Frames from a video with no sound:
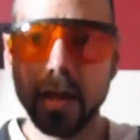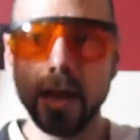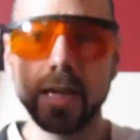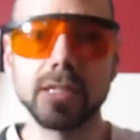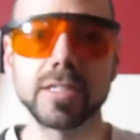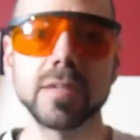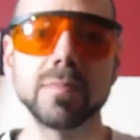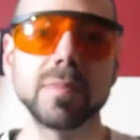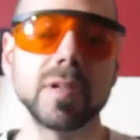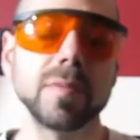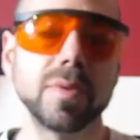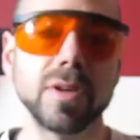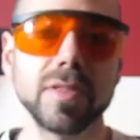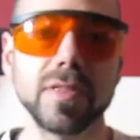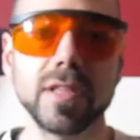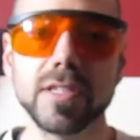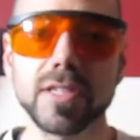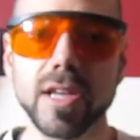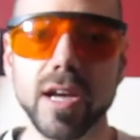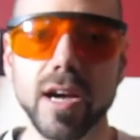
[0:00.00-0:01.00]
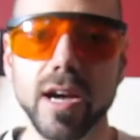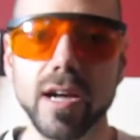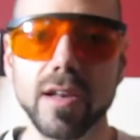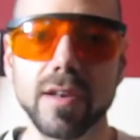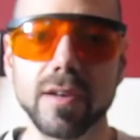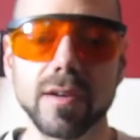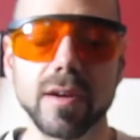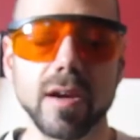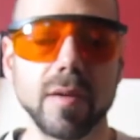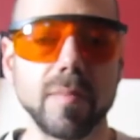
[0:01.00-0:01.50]
I simply put these
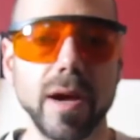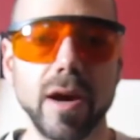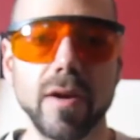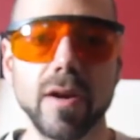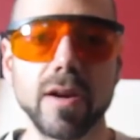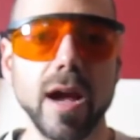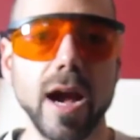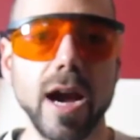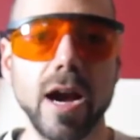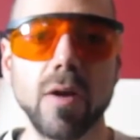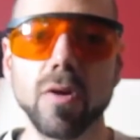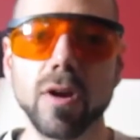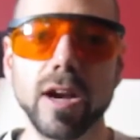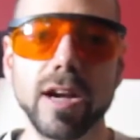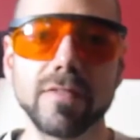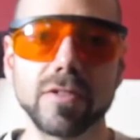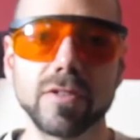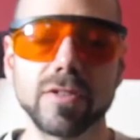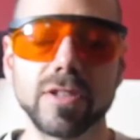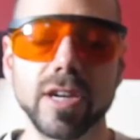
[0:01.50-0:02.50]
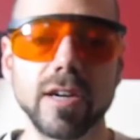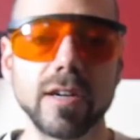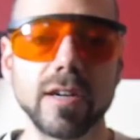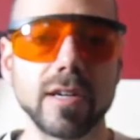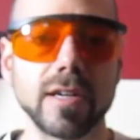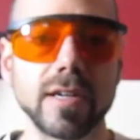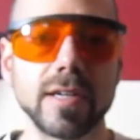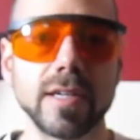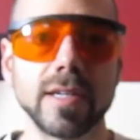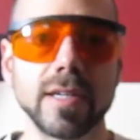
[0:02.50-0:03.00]
on about an hour after
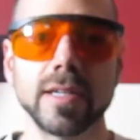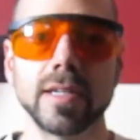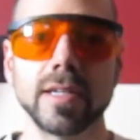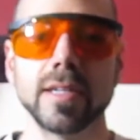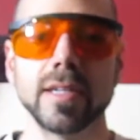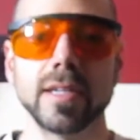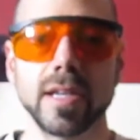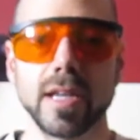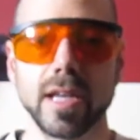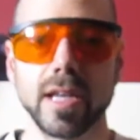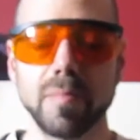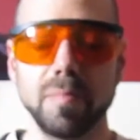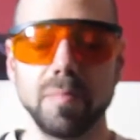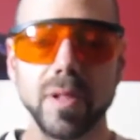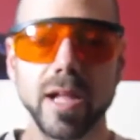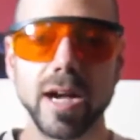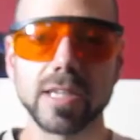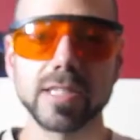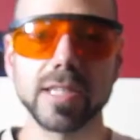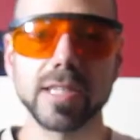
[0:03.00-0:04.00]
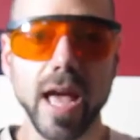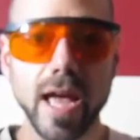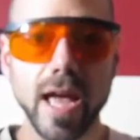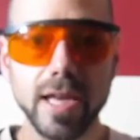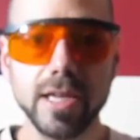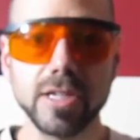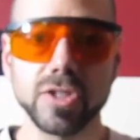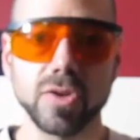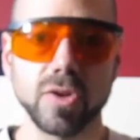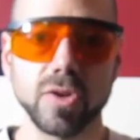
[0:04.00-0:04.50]
dark. it blocks
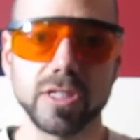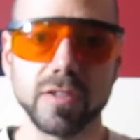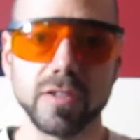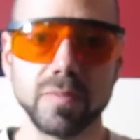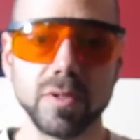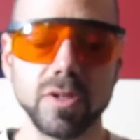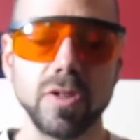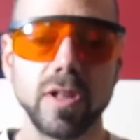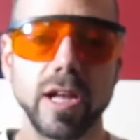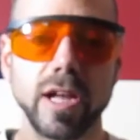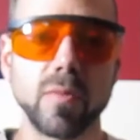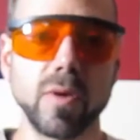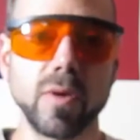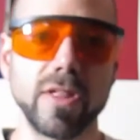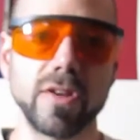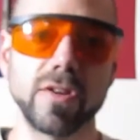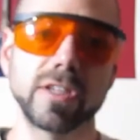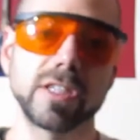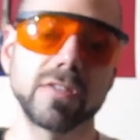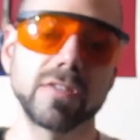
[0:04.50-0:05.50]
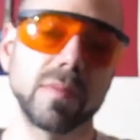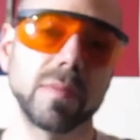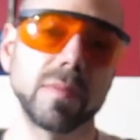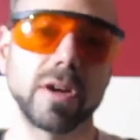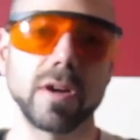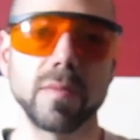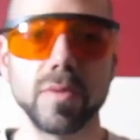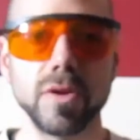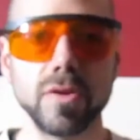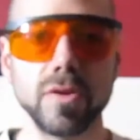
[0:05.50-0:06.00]
any source of blue light, whether it's from a
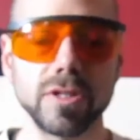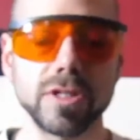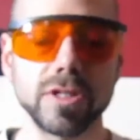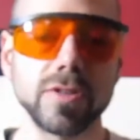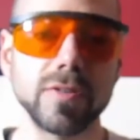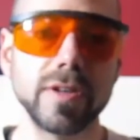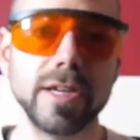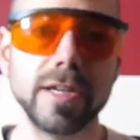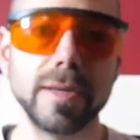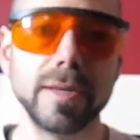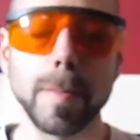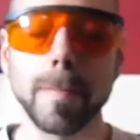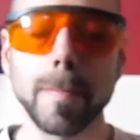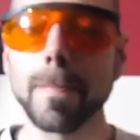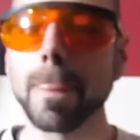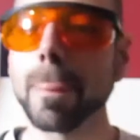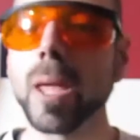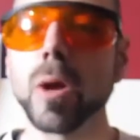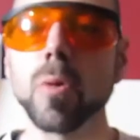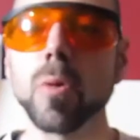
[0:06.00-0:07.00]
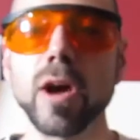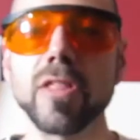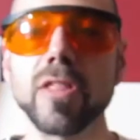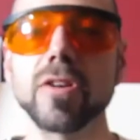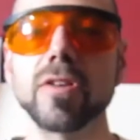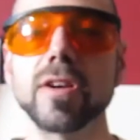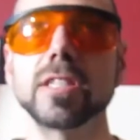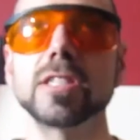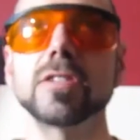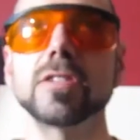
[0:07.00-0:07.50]
computer screen,
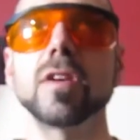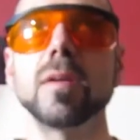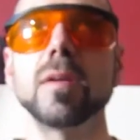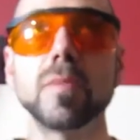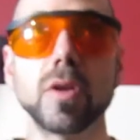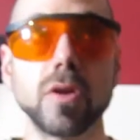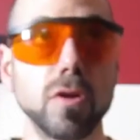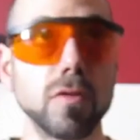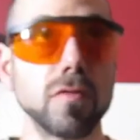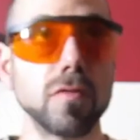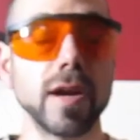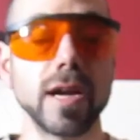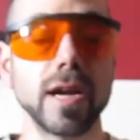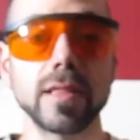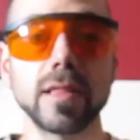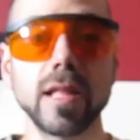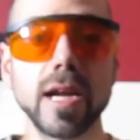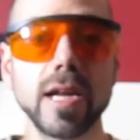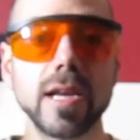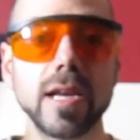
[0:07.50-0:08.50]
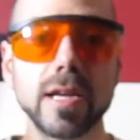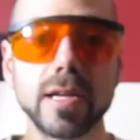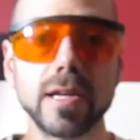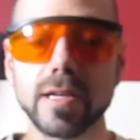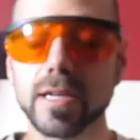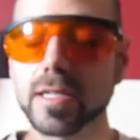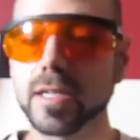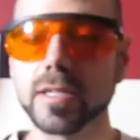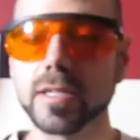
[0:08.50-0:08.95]
whether it's from the overhead lighting, it